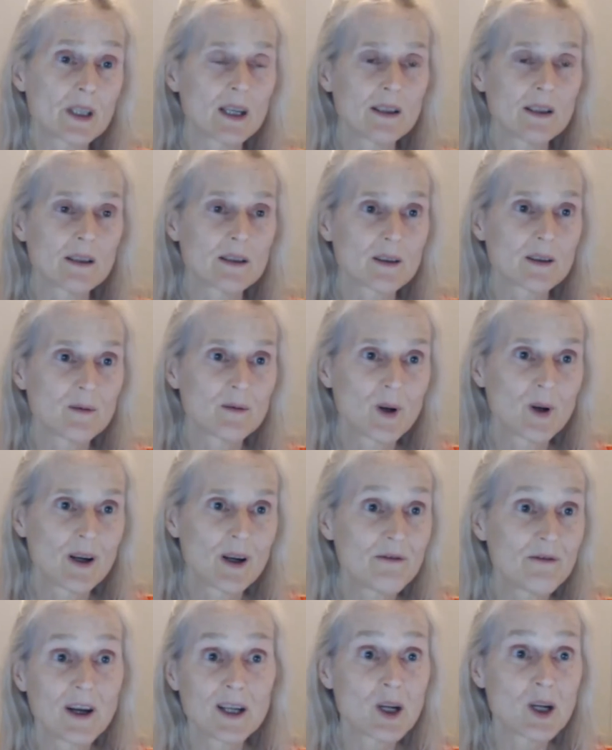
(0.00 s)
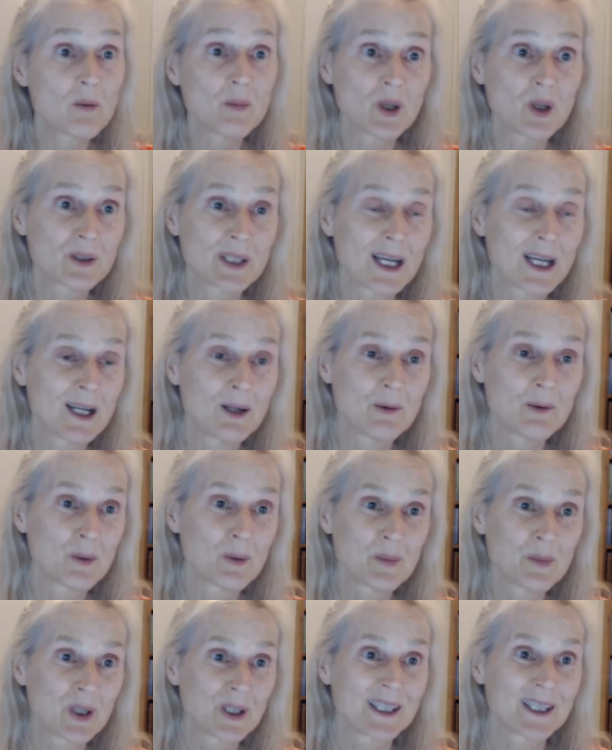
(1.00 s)
as Fernand Braudel
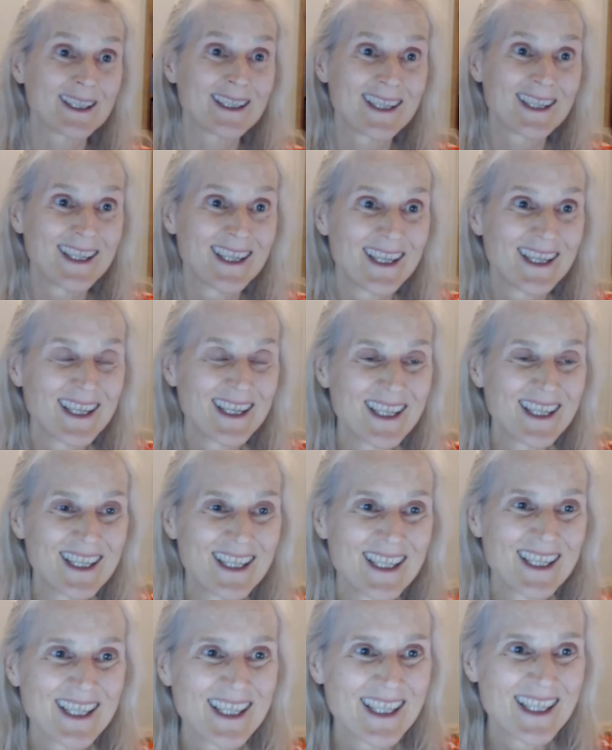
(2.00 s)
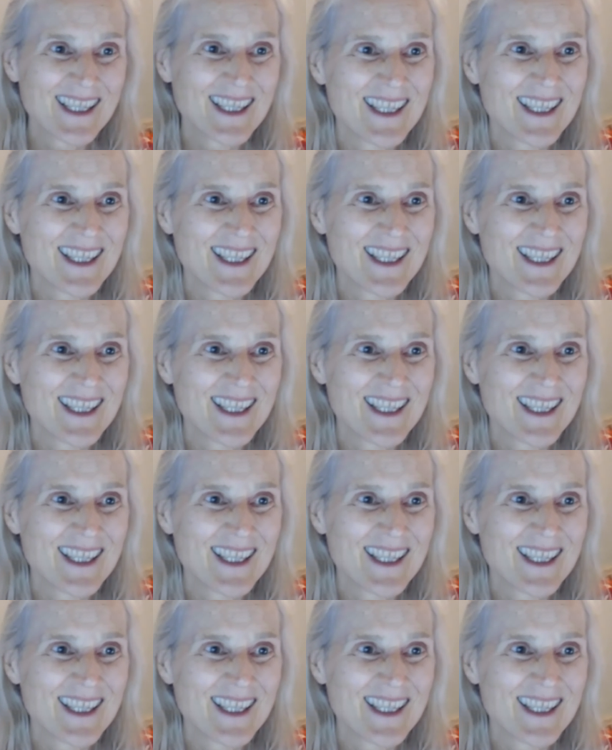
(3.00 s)
would put it. I